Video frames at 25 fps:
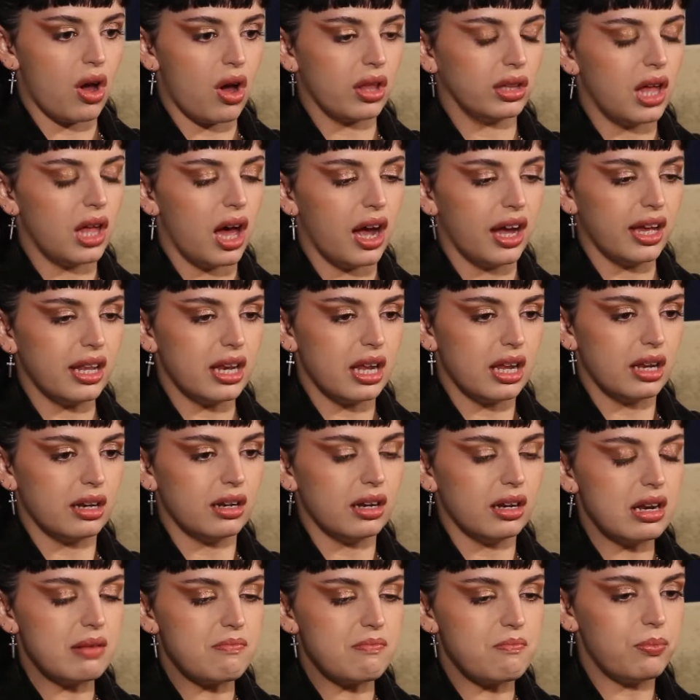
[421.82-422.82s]
online,
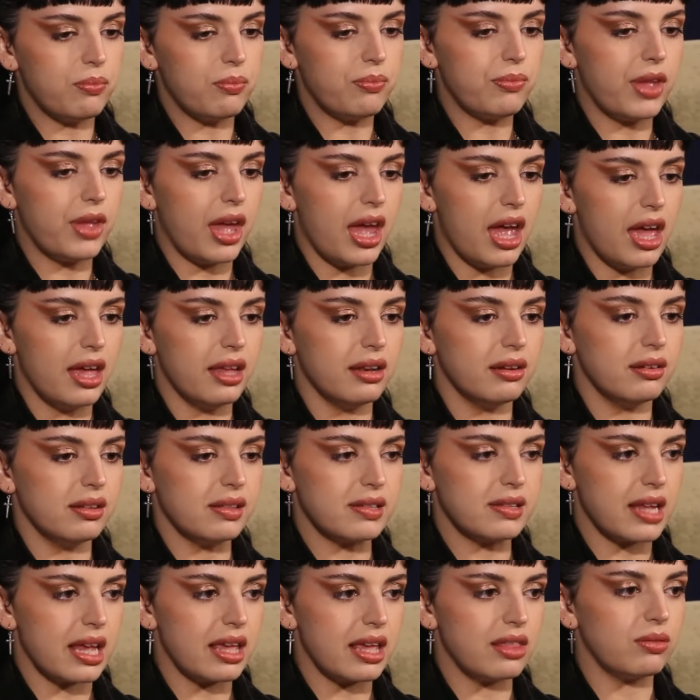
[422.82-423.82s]
and and
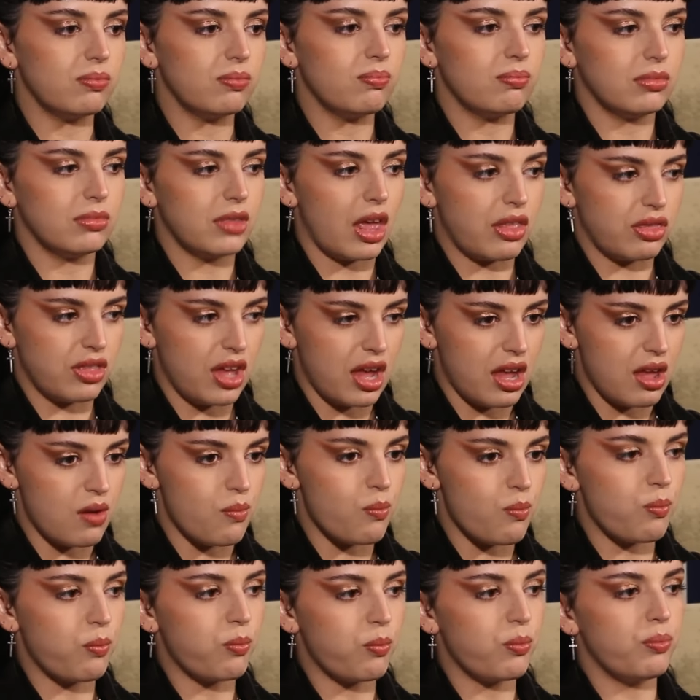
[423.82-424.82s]
say that they
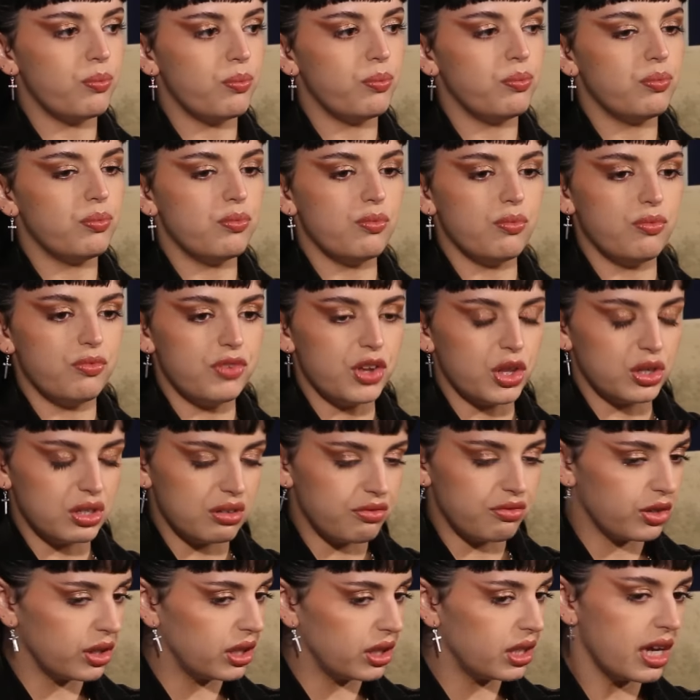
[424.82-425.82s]
feel
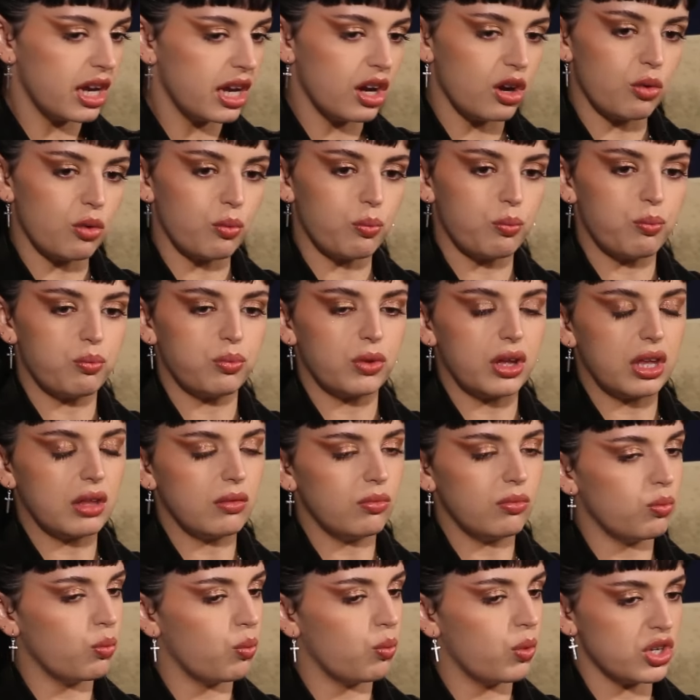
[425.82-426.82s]
differently or
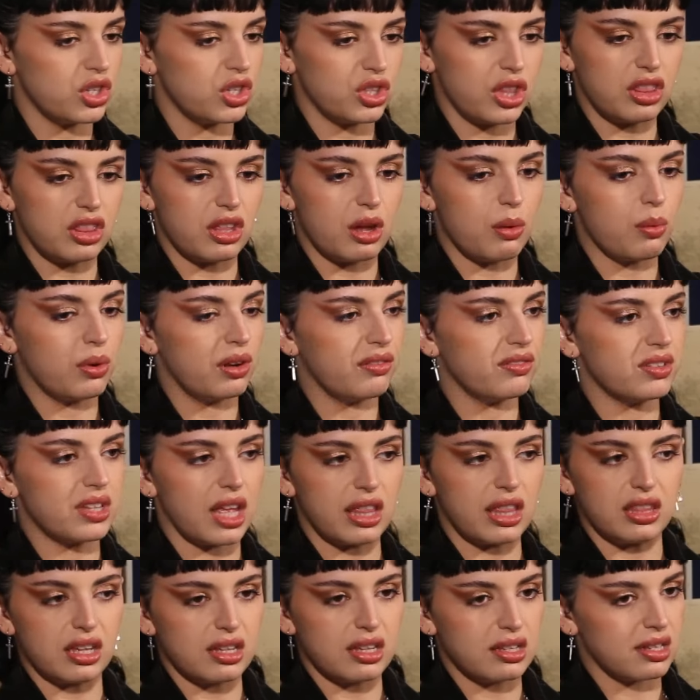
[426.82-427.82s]
wish that they would have
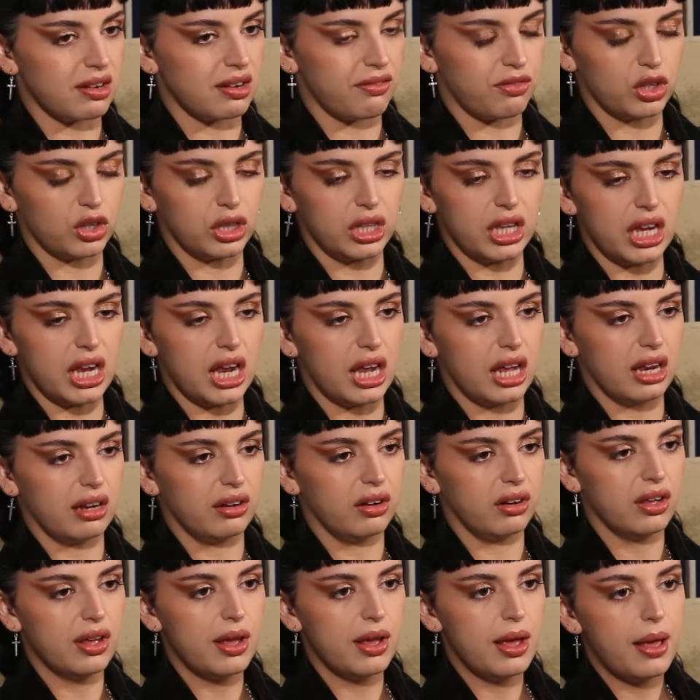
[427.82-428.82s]
said things differently.
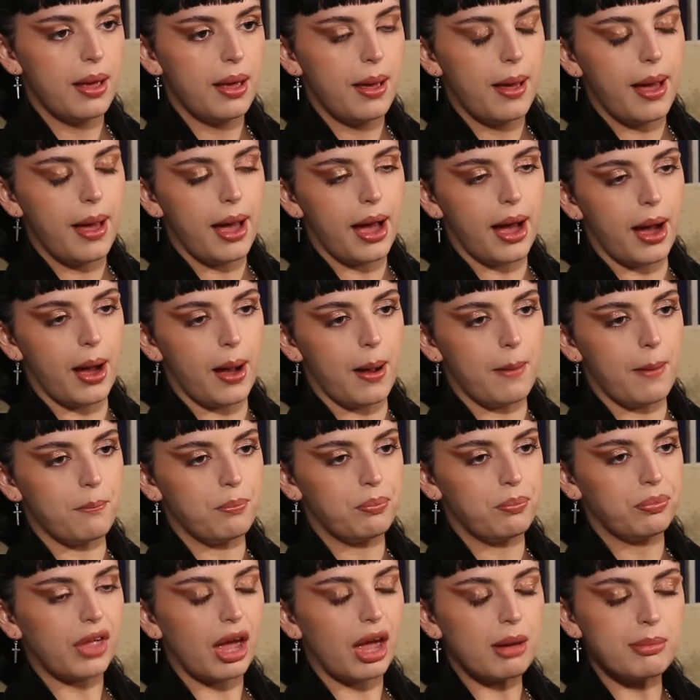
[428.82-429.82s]
And
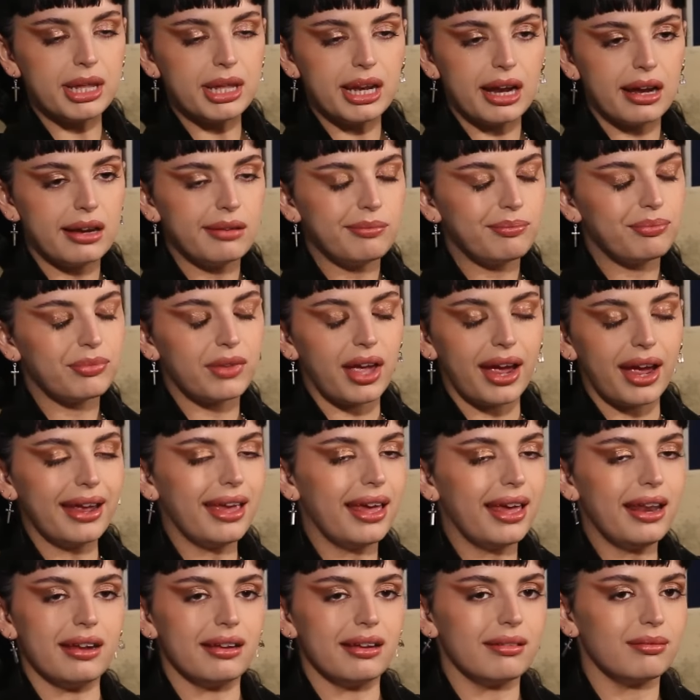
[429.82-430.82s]
um, I mean, I, I
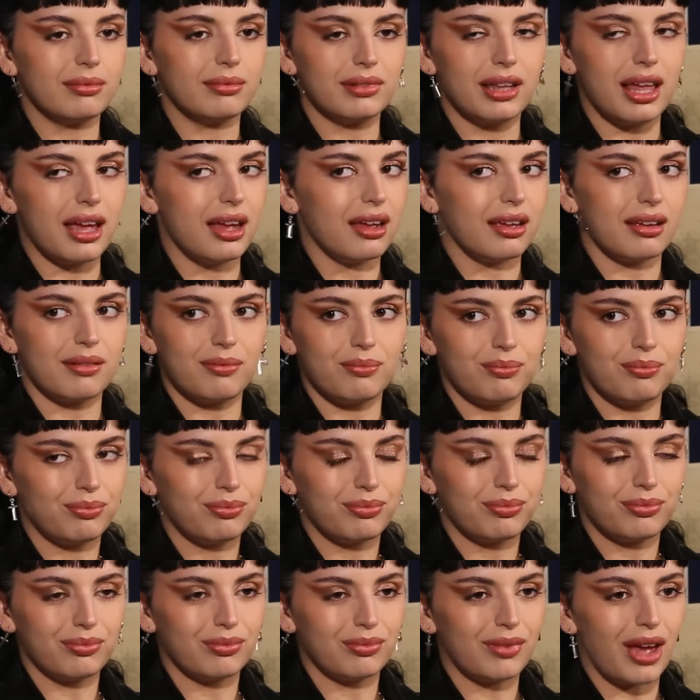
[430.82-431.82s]
get it. Like,
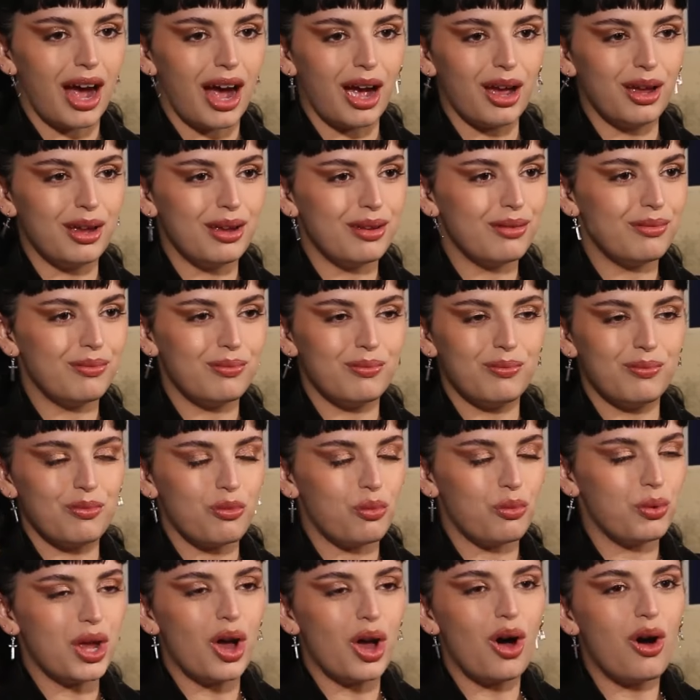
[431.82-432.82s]
yeah. I
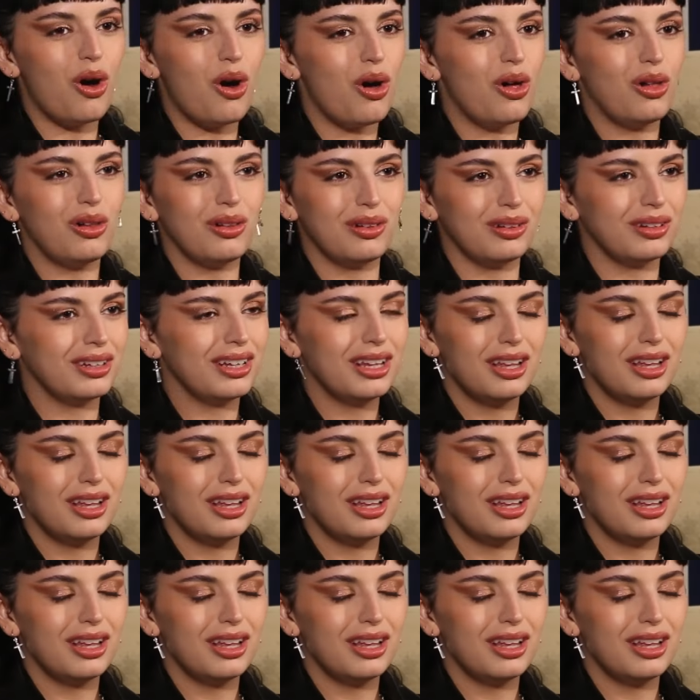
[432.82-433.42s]
we all